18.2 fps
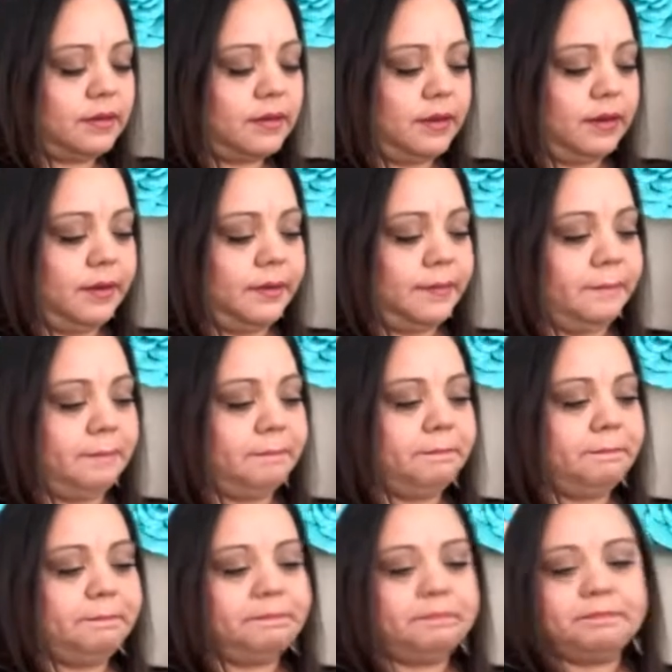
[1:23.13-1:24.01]

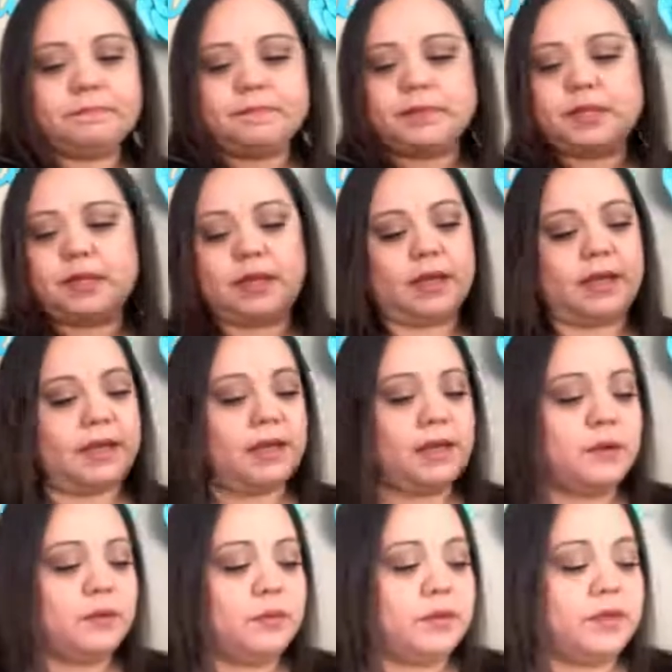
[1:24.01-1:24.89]
I
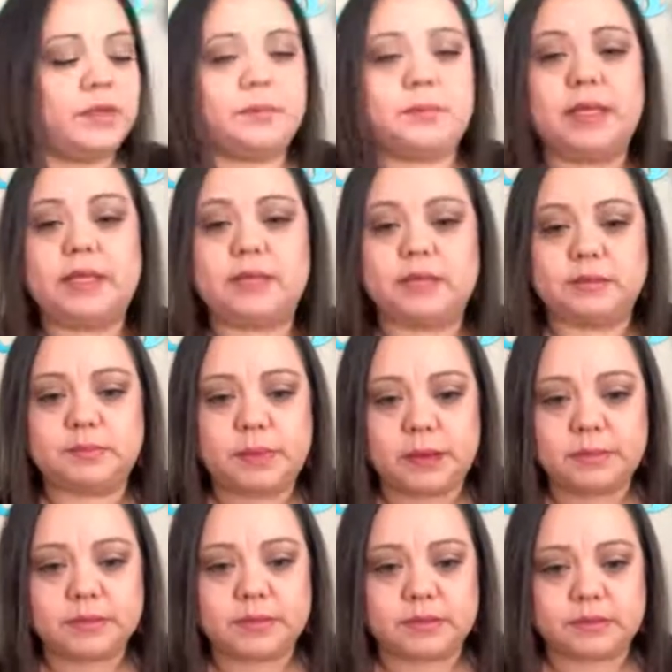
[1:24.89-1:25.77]
kind of wanted to paint this
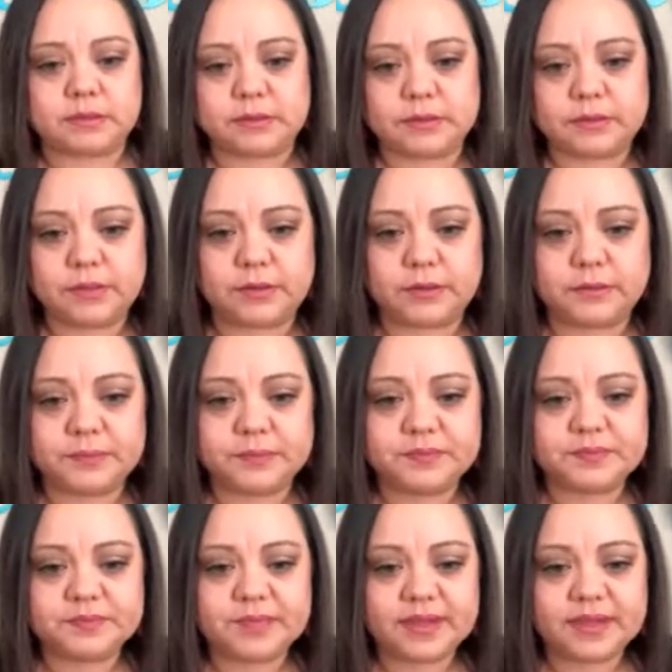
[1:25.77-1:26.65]
popsicle, so
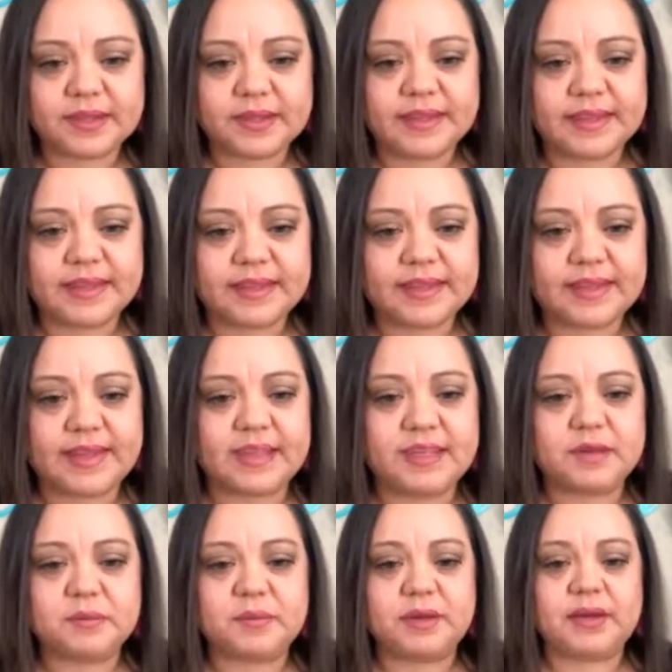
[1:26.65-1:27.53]

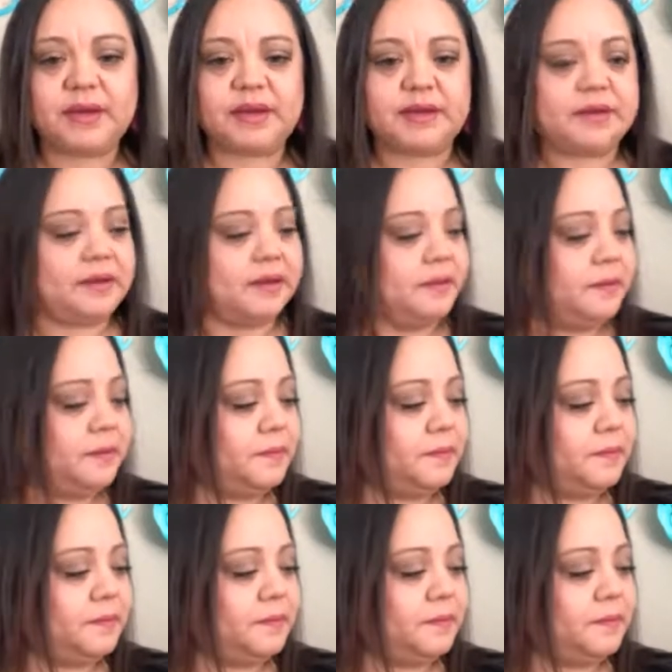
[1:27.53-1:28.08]
thank you, Monica.